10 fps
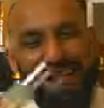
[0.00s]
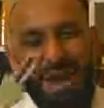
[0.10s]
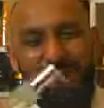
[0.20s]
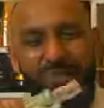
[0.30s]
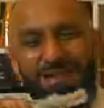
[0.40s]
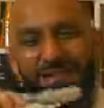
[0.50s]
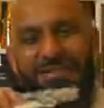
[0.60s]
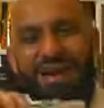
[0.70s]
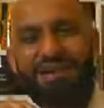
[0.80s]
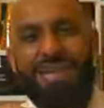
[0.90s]
and one of the
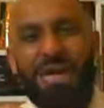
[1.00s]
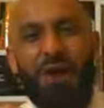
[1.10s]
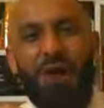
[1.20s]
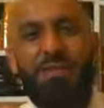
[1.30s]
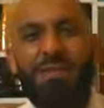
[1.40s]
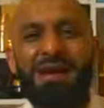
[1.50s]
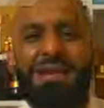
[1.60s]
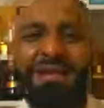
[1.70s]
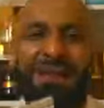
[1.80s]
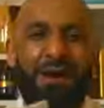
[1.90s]
friends get
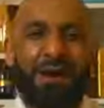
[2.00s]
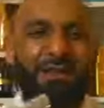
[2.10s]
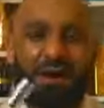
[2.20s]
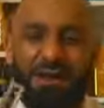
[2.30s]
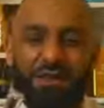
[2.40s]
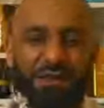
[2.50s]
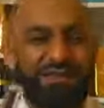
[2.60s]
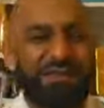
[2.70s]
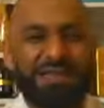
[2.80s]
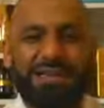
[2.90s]
complimented, all the other
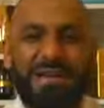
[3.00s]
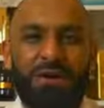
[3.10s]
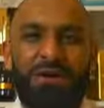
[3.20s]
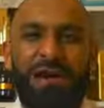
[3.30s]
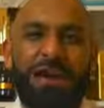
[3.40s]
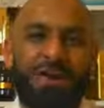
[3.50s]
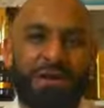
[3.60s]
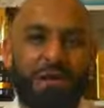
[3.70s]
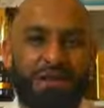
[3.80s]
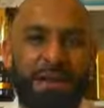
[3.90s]
ones just stay quiet
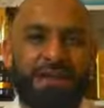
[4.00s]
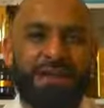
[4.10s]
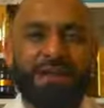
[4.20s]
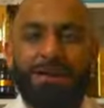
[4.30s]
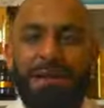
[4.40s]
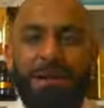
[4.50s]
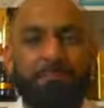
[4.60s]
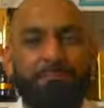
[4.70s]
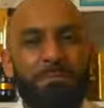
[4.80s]
like you prick, right?